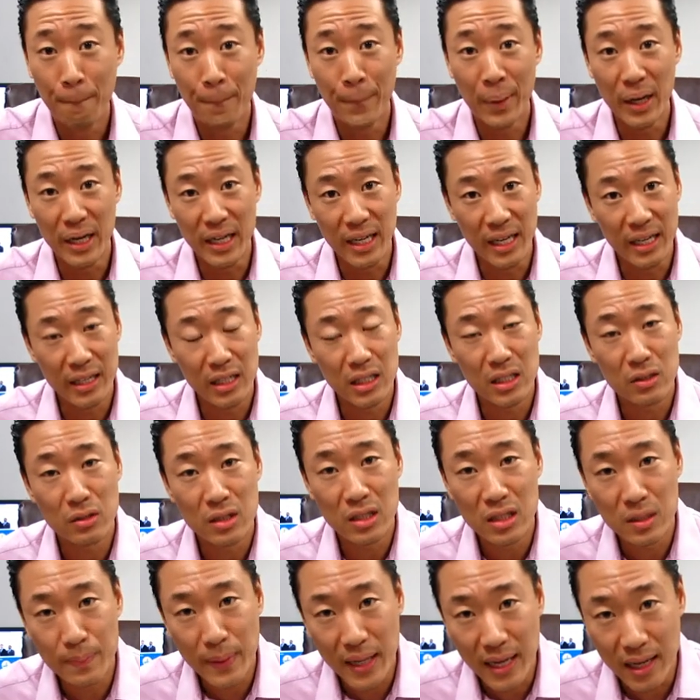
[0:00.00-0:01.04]
But in your
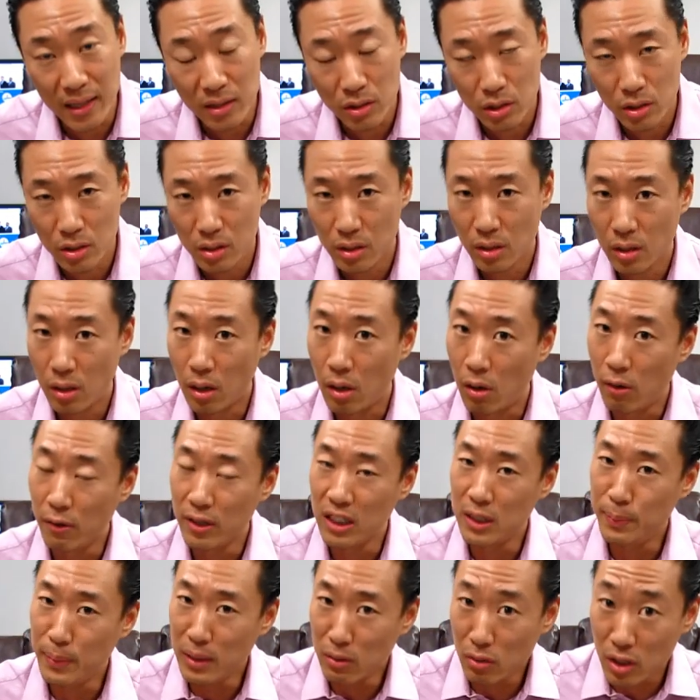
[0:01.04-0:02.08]
response,
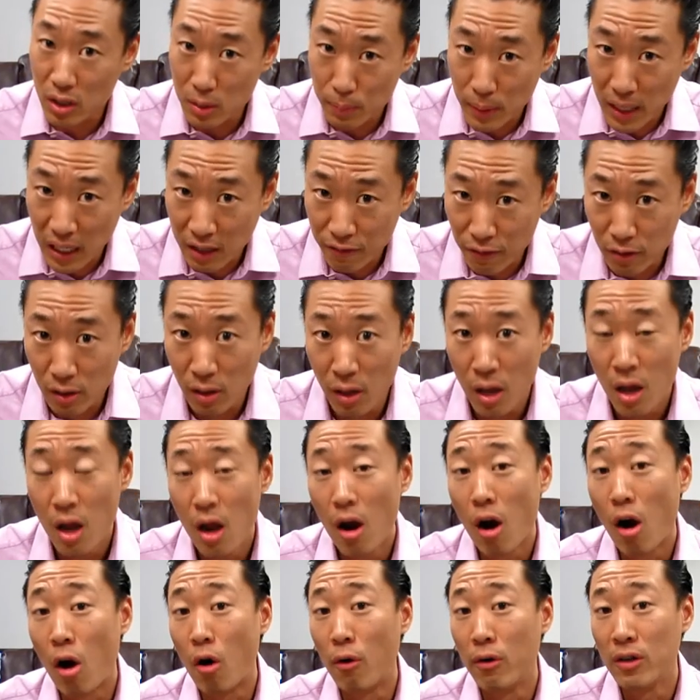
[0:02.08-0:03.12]
always be respectful,
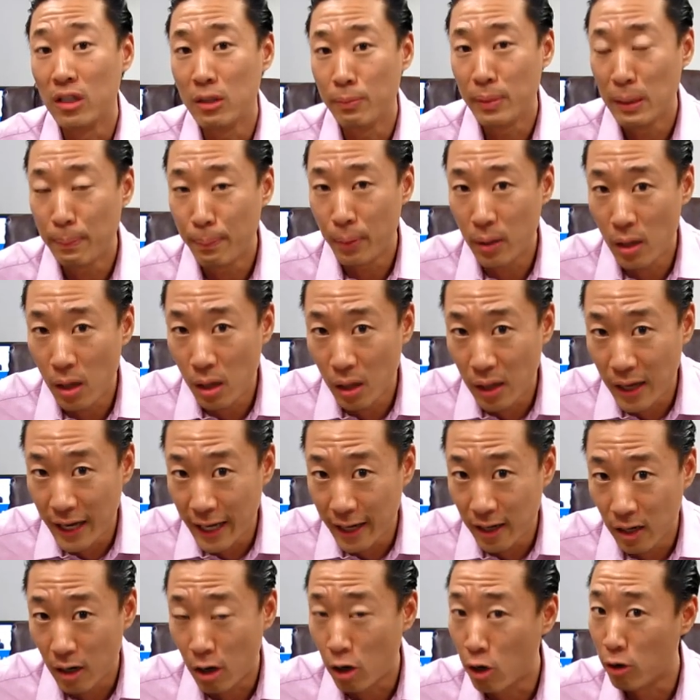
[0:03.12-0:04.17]
always be
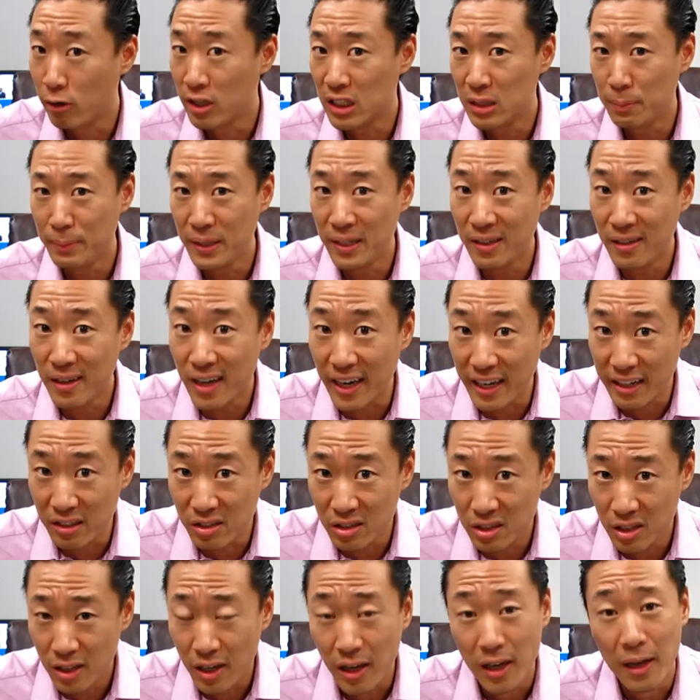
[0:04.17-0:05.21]
polite, always be
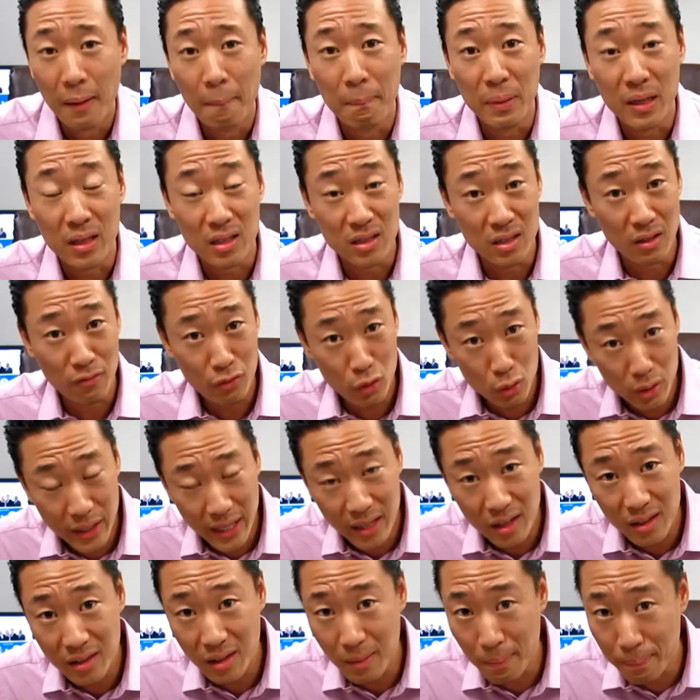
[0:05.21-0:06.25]
nice. Because if you
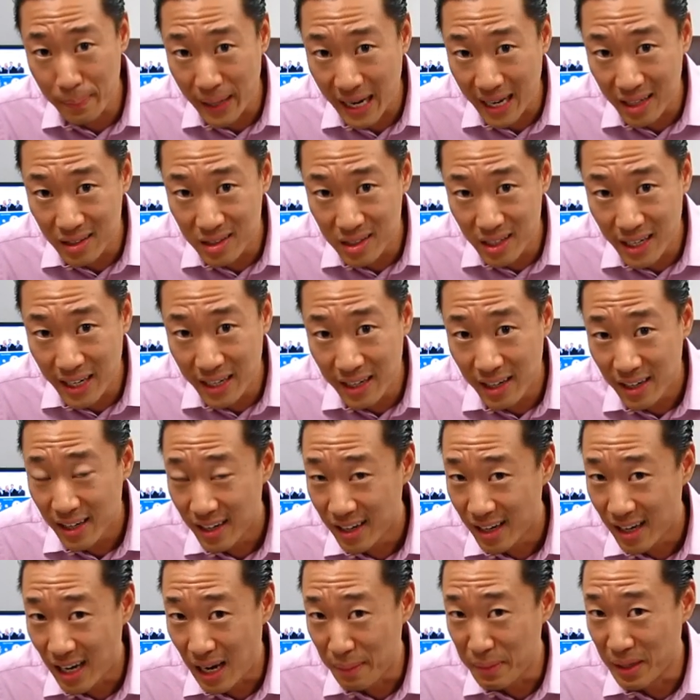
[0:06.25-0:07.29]
get on their bad side,
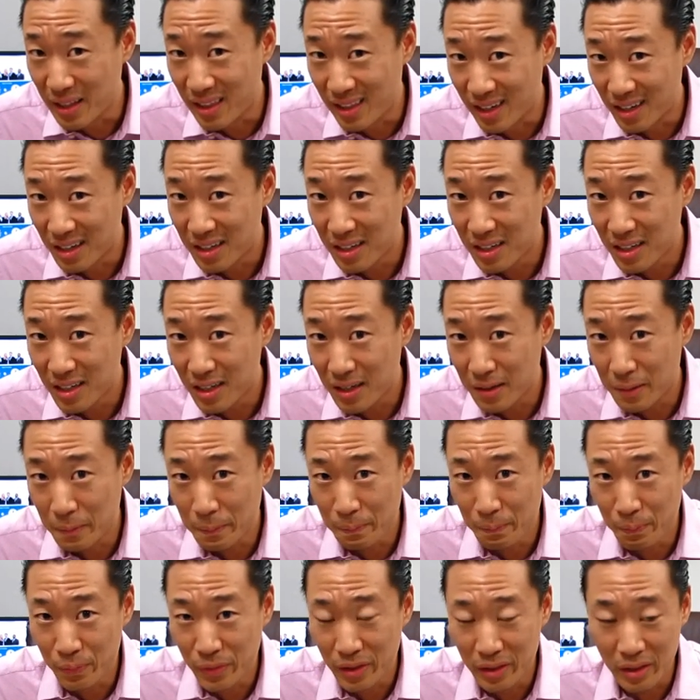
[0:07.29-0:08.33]
I mean, they're going to
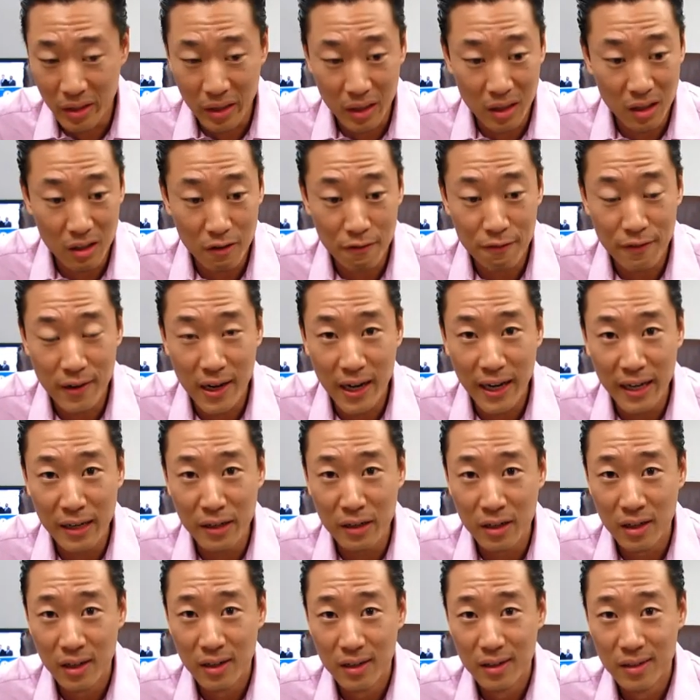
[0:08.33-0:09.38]
they're going to
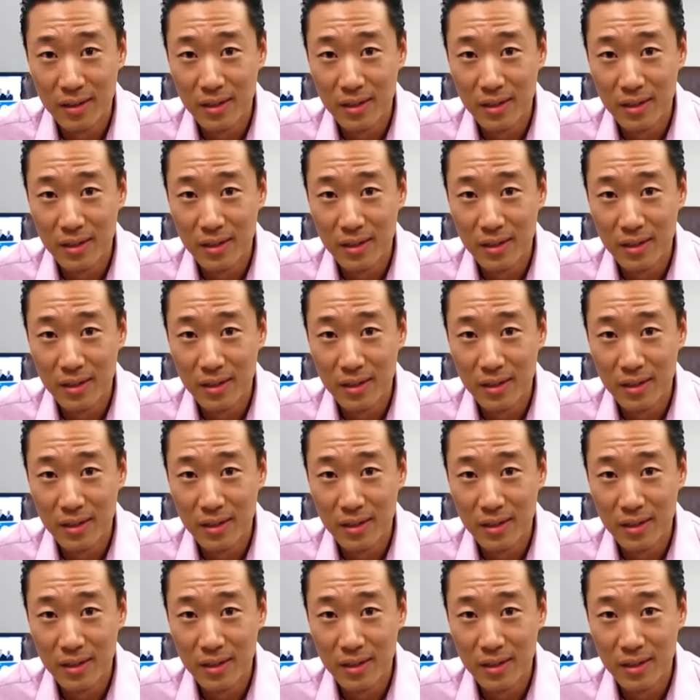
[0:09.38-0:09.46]
find